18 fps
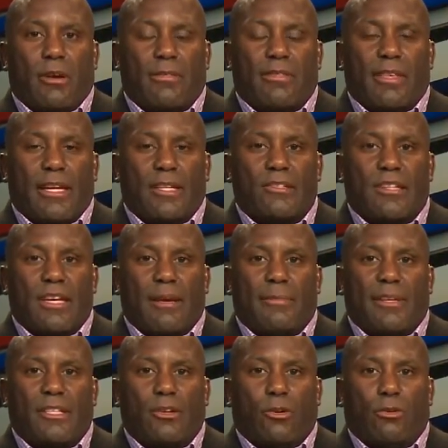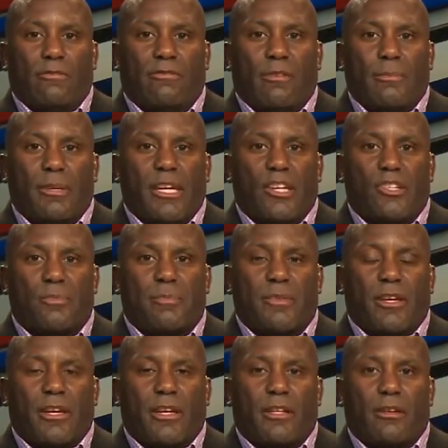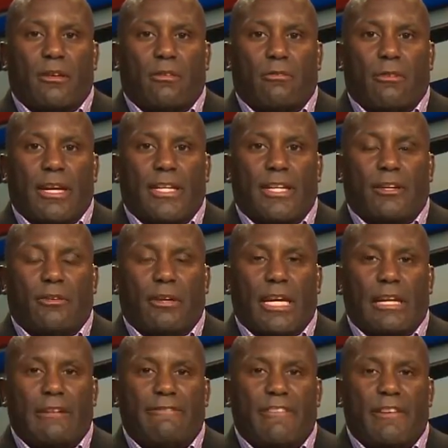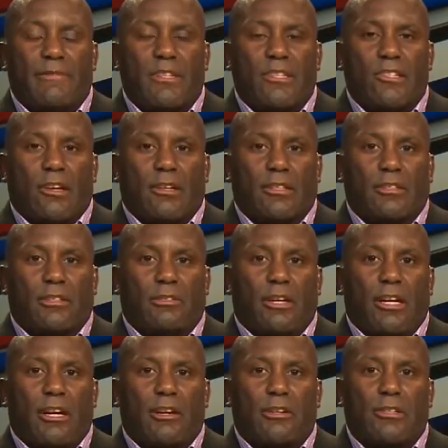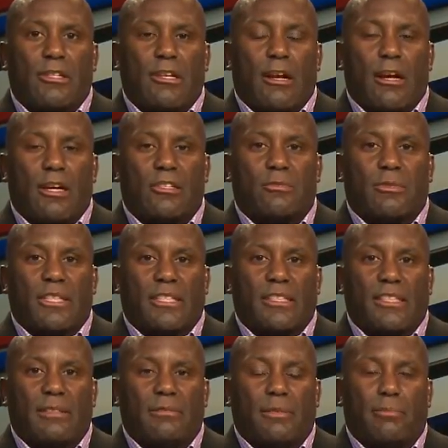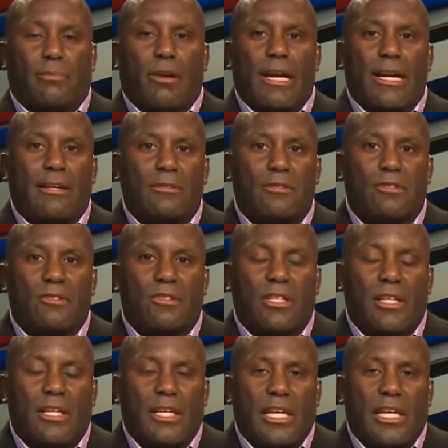Our thanks to Emmett Golden from ESPN Radio 850, talking a little hard knocks with the Cleveland Browns.